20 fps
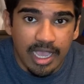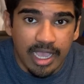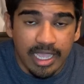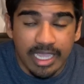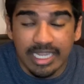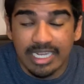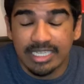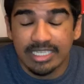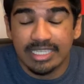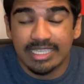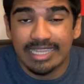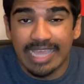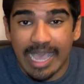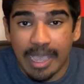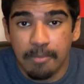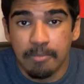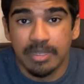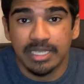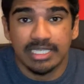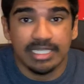it is
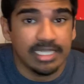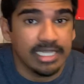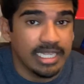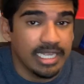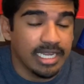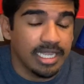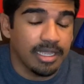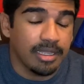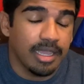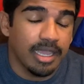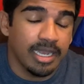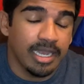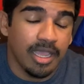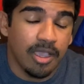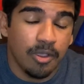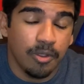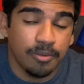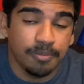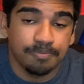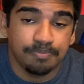that misleading. And
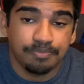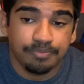now,